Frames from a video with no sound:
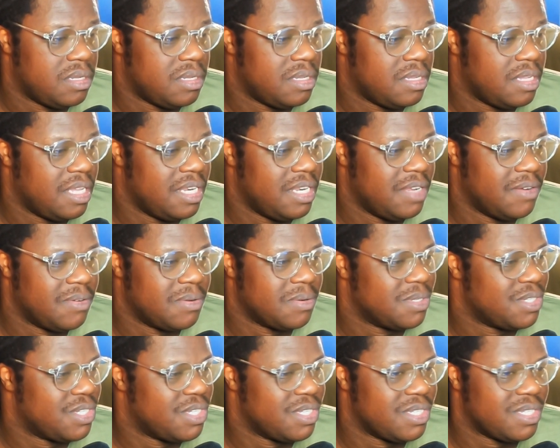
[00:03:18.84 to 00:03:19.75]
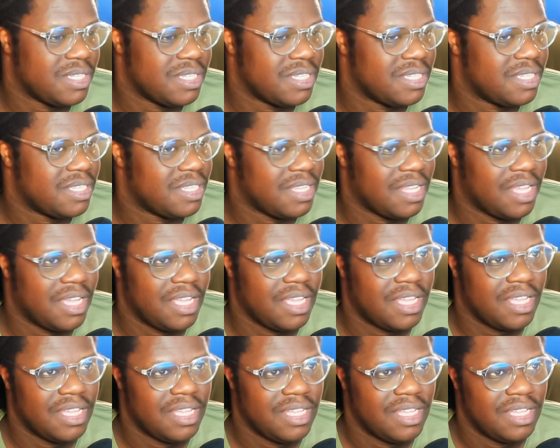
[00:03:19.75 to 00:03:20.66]
And everyone's just like,
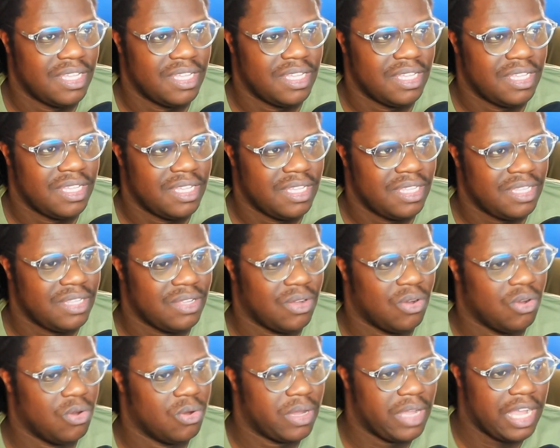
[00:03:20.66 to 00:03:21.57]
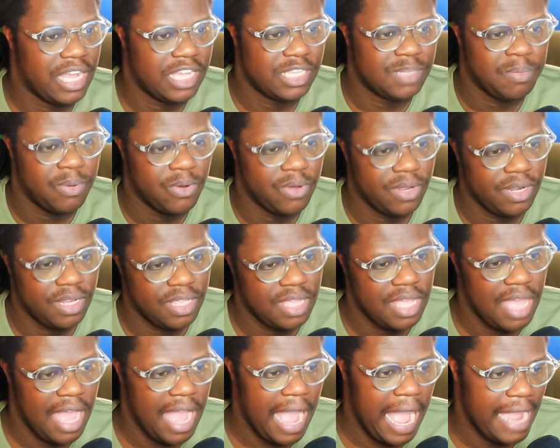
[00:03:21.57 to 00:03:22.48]
the old guy's pointing.
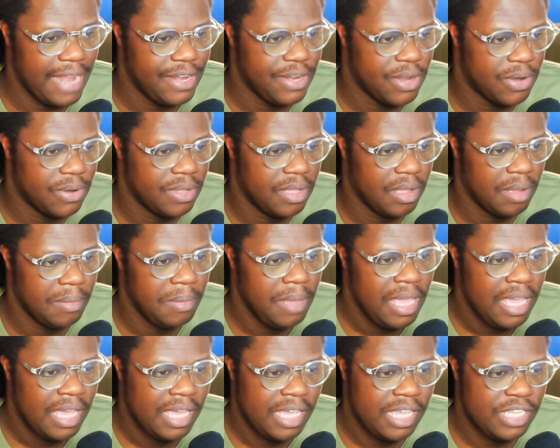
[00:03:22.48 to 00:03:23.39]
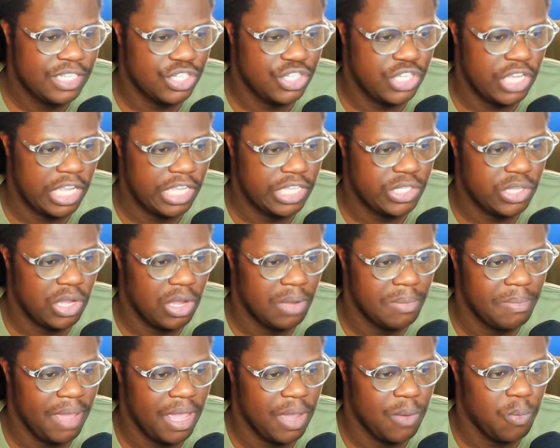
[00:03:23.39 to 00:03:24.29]
I know him. He's a Chainsaw
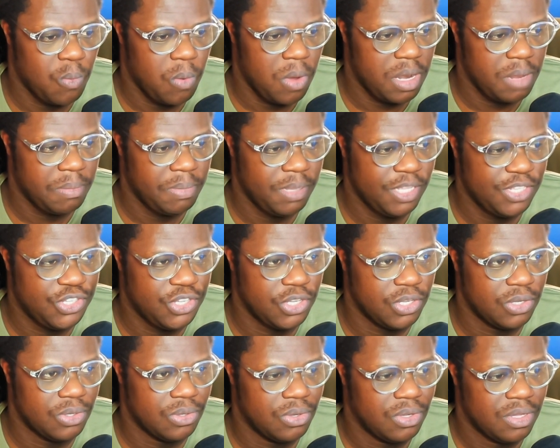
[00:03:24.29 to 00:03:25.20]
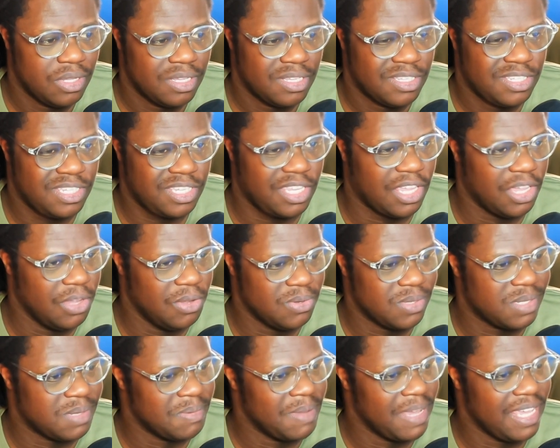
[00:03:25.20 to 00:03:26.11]
Man wannabe too.
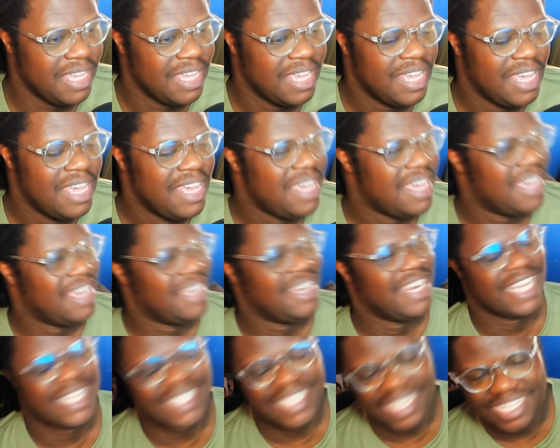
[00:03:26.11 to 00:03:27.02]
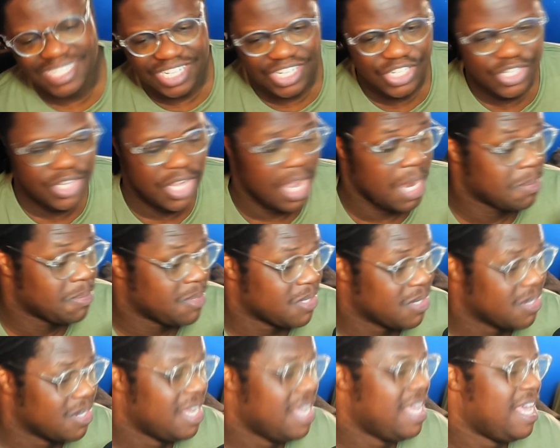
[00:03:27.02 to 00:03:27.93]
Excuse me? And that's the end of the
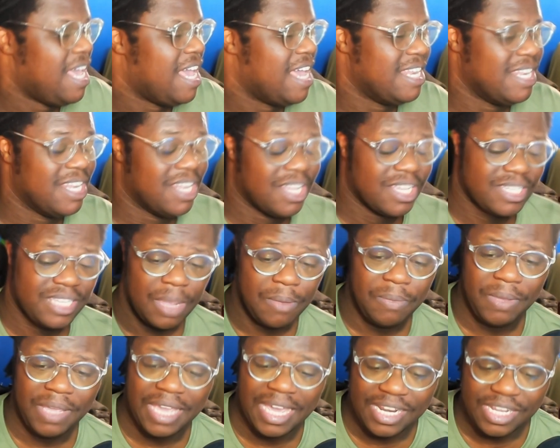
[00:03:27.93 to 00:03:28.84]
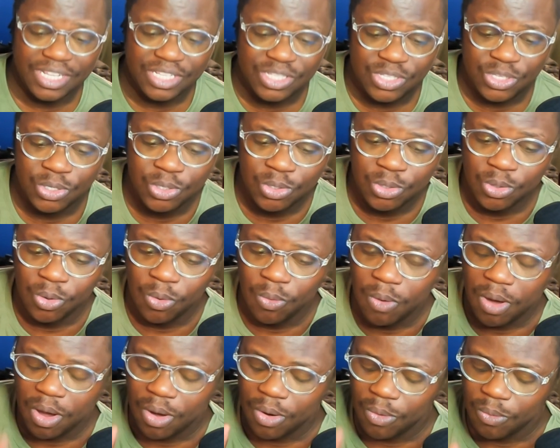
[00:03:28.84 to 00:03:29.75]
chapter. And it looks like we got a
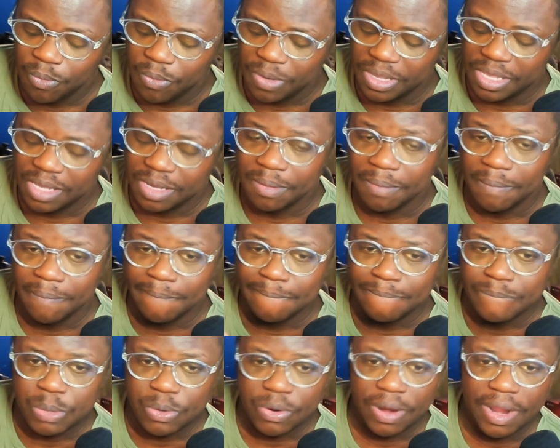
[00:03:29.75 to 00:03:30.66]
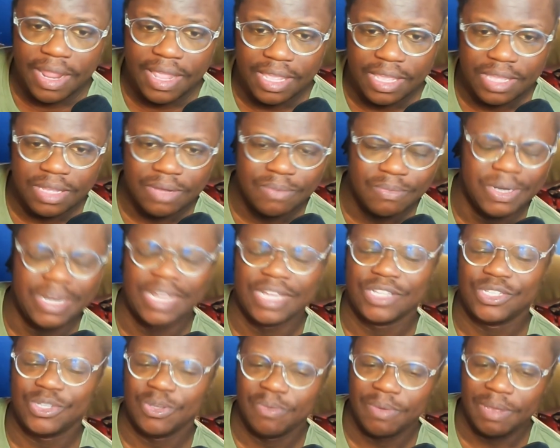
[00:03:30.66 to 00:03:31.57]
2-week break. Well,
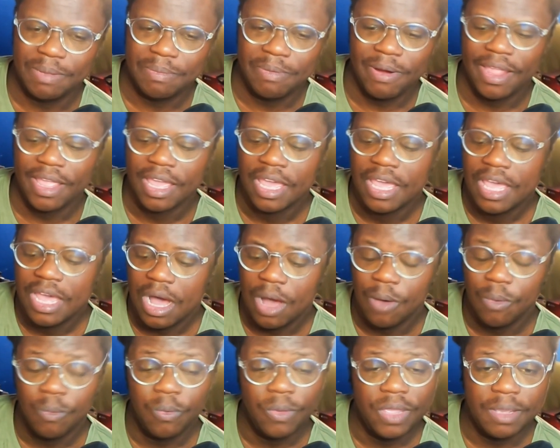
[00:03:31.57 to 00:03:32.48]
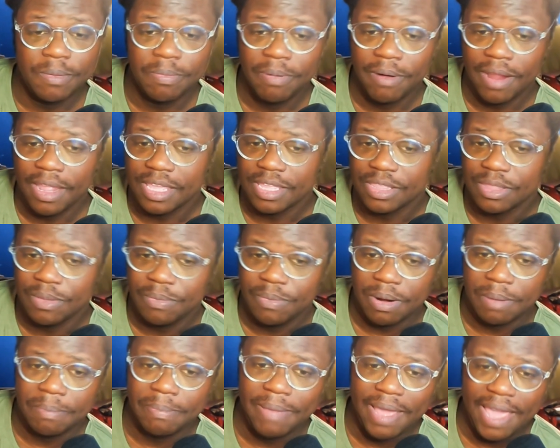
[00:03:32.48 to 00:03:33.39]
not 2-week break. A week break. And then
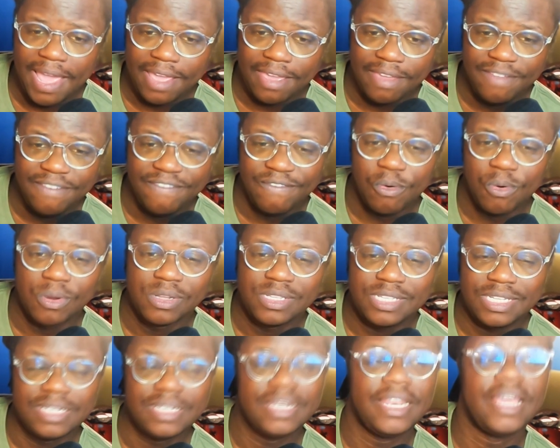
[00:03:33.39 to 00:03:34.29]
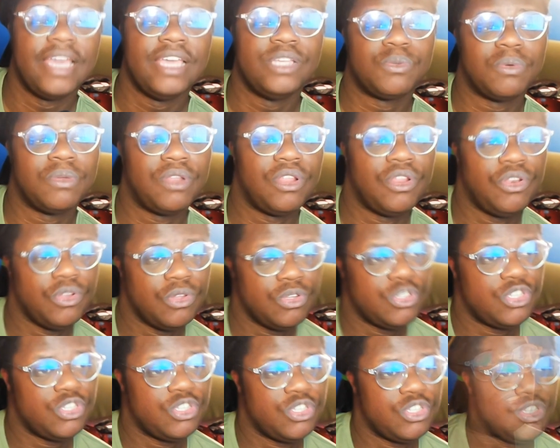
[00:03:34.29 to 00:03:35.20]
we're back in 14 days with a new
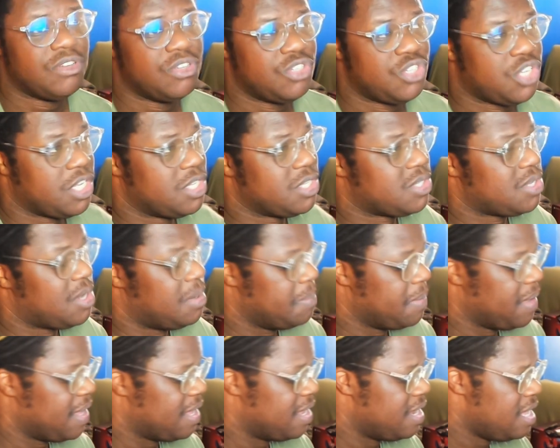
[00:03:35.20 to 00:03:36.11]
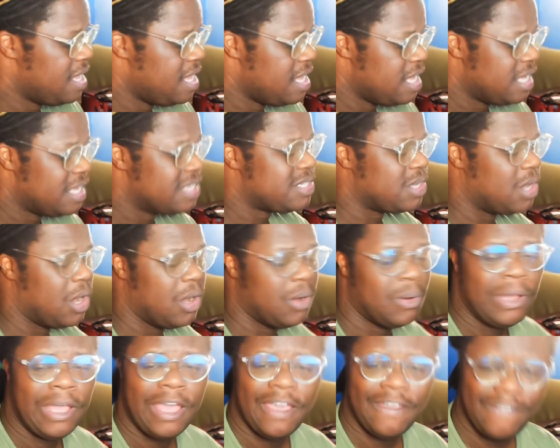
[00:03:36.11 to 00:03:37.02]
chapter of Chainsaw Man. So
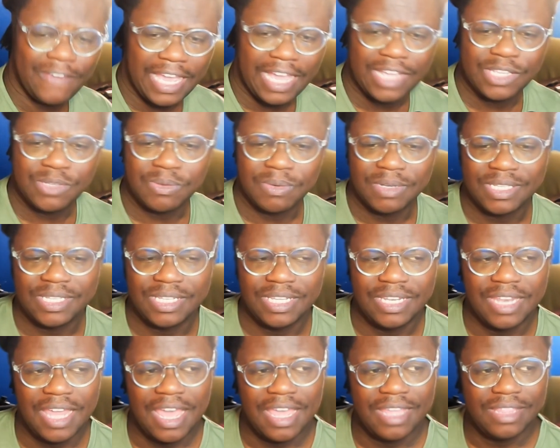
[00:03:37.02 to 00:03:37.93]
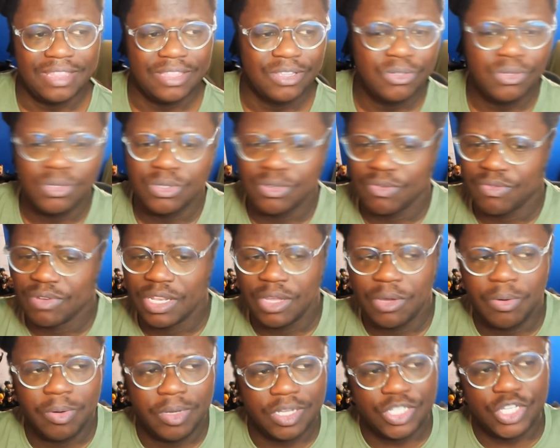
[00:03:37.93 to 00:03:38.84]
if you guys want to see that, this was a really
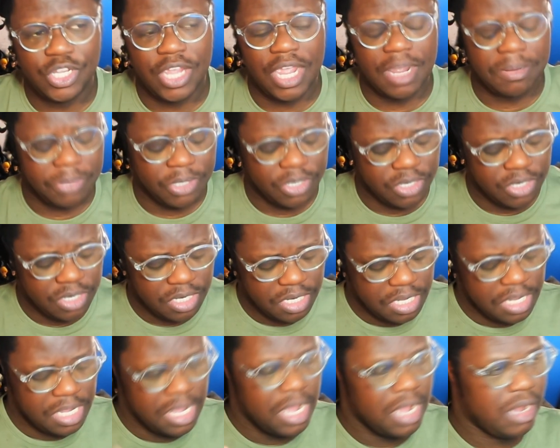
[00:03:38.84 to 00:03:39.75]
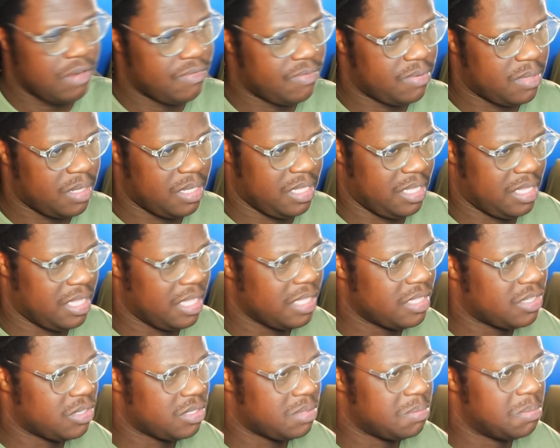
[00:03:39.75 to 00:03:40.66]
quick chapter. I don't really think
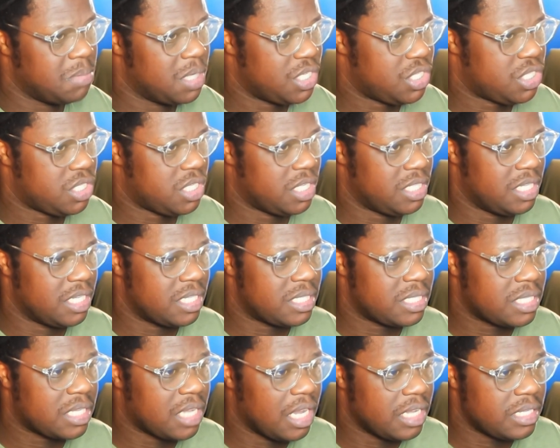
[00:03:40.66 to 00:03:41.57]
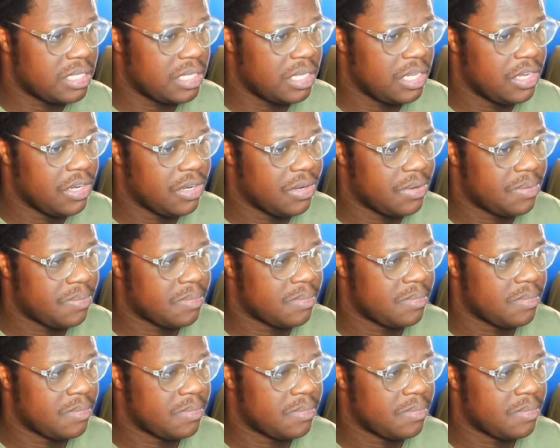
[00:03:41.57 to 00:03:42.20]
there's much to discuss here.